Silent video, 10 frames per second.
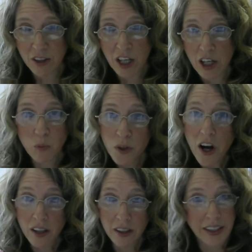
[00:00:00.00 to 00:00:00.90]
and would
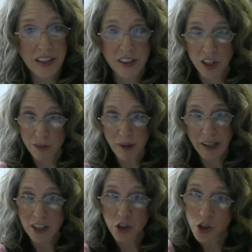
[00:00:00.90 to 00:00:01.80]
not clean because she might get